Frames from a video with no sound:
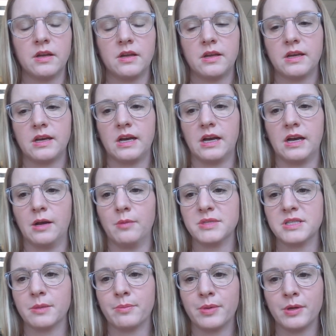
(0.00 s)
um,
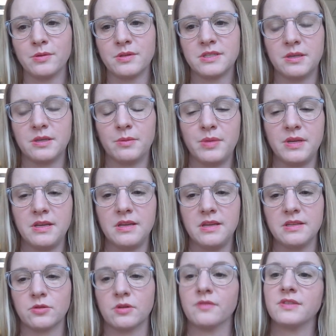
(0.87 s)
supposed to be
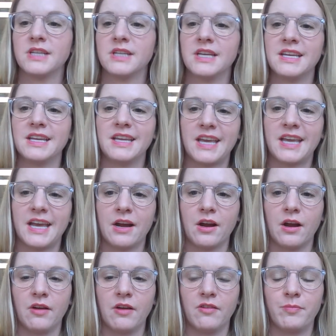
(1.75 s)
sort of taken care
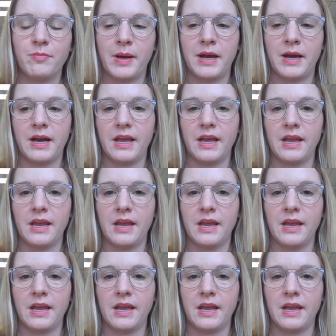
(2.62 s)
of by